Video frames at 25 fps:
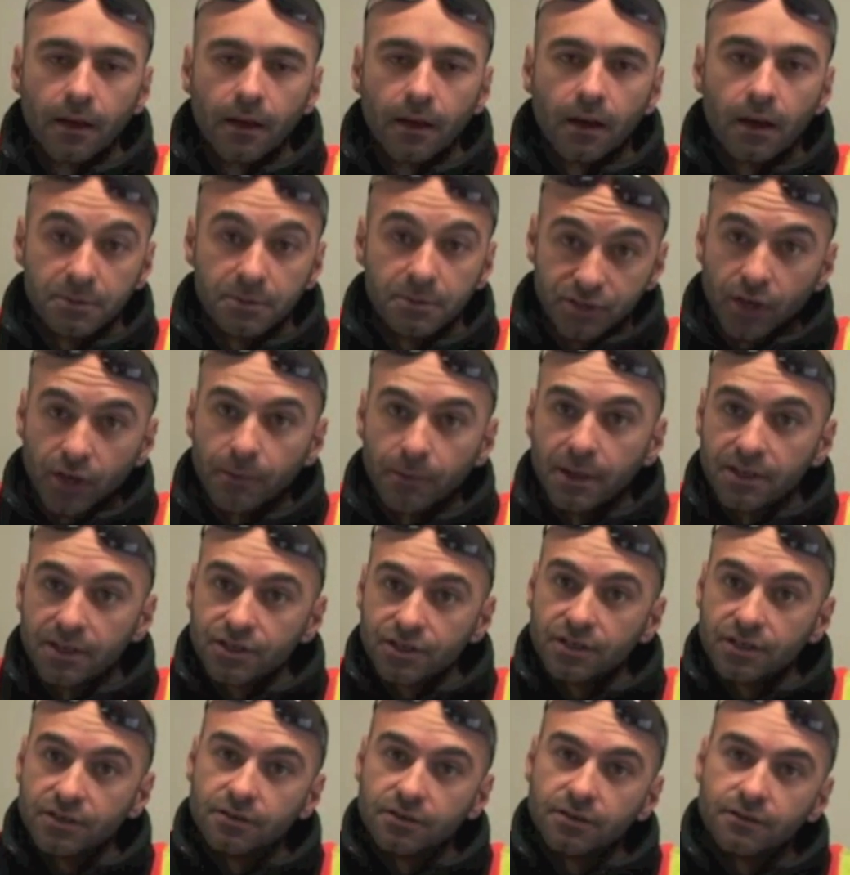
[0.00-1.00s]
I'm a site
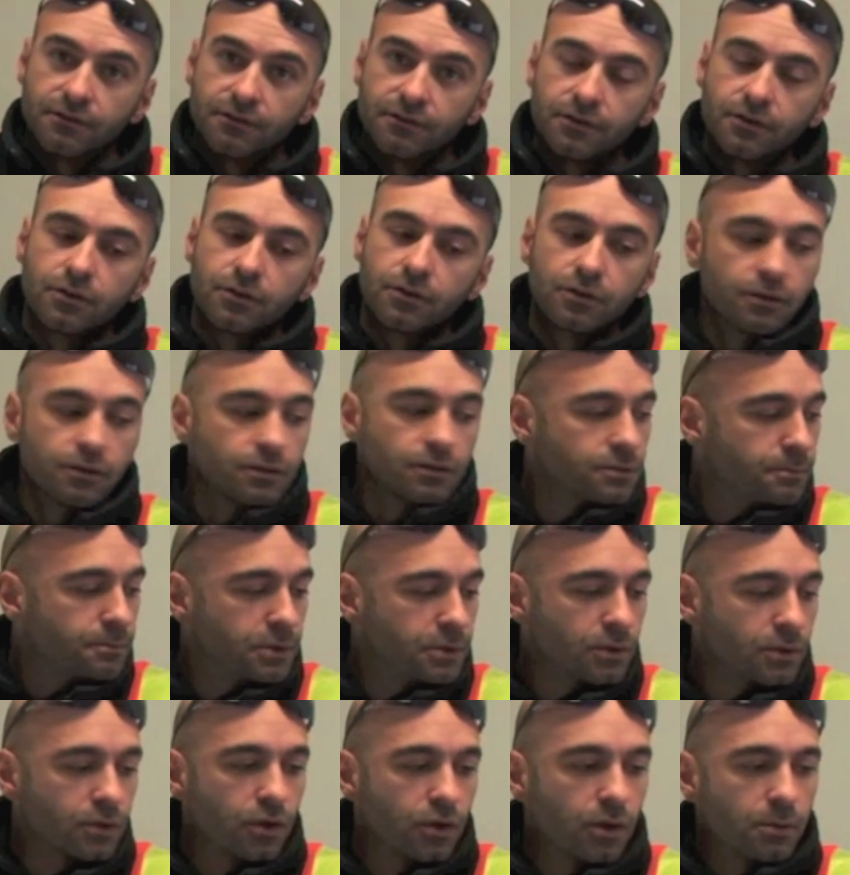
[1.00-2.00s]
manager for
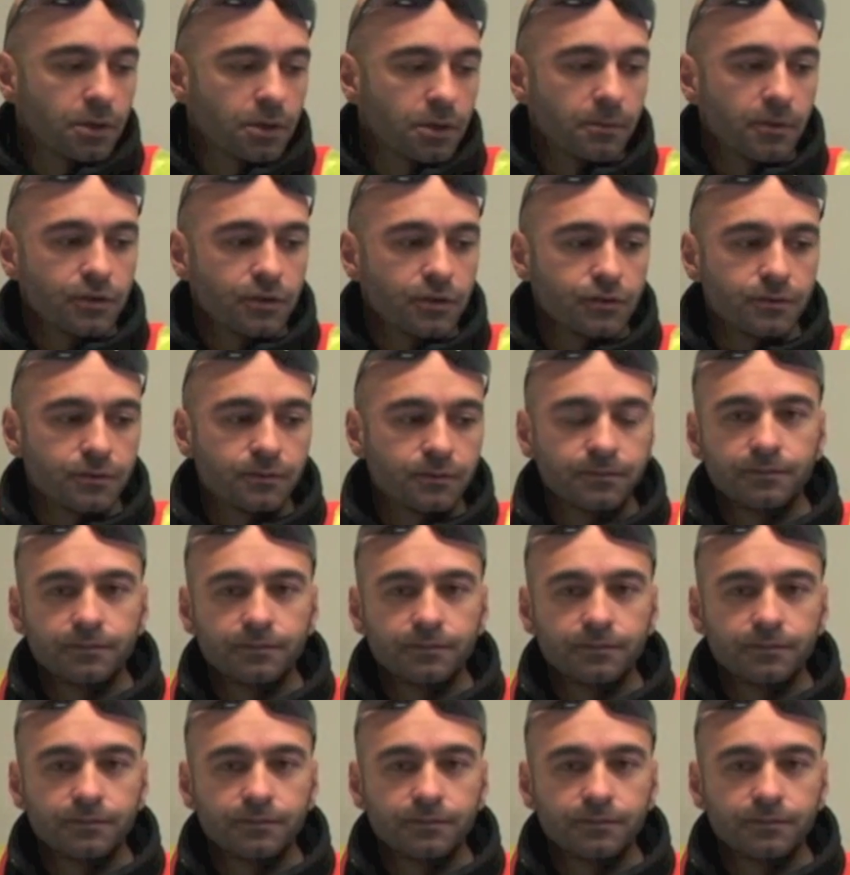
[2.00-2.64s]
BUILDCORP Commercial,